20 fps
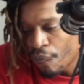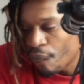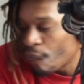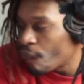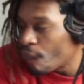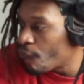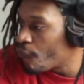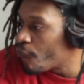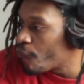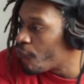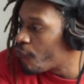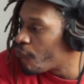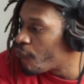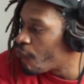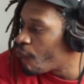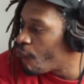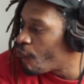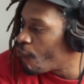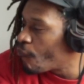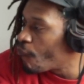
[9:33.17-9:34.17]

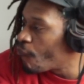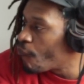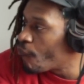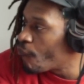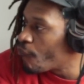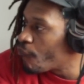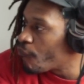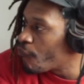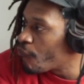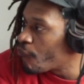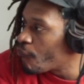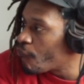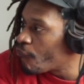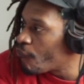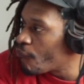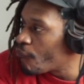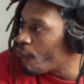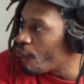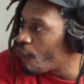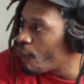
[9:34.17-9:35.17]

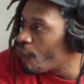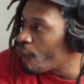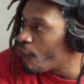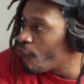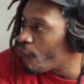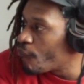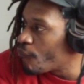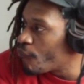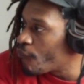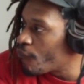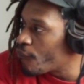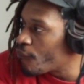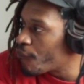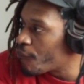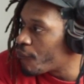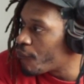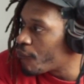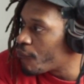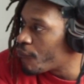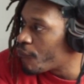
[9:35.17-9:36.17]

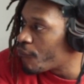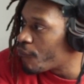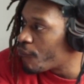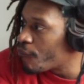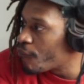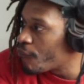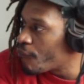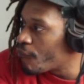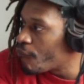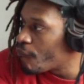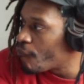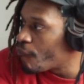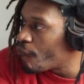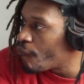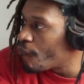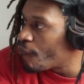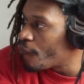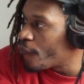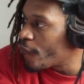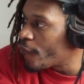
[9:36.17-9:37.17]

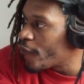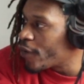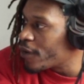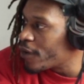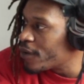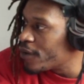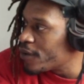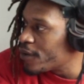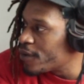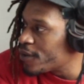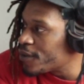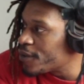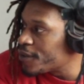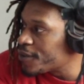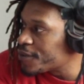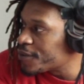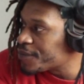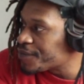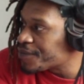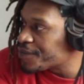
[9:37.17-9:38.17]

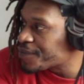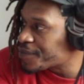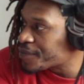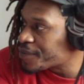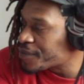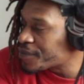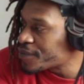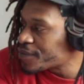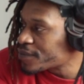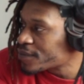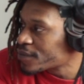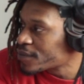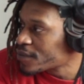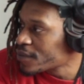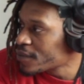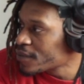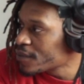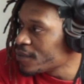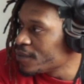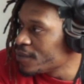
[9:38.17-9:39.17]

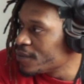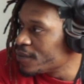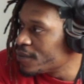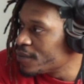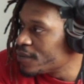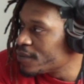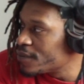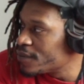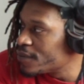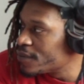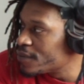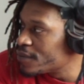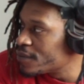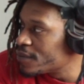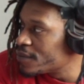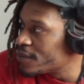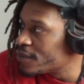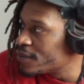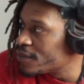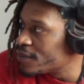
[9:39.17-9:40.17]

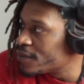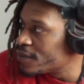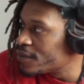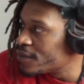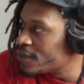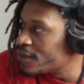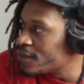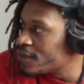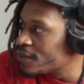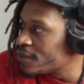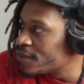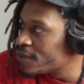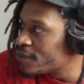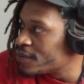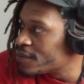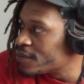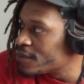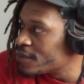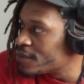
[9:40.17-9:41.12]
This person isn't speaking.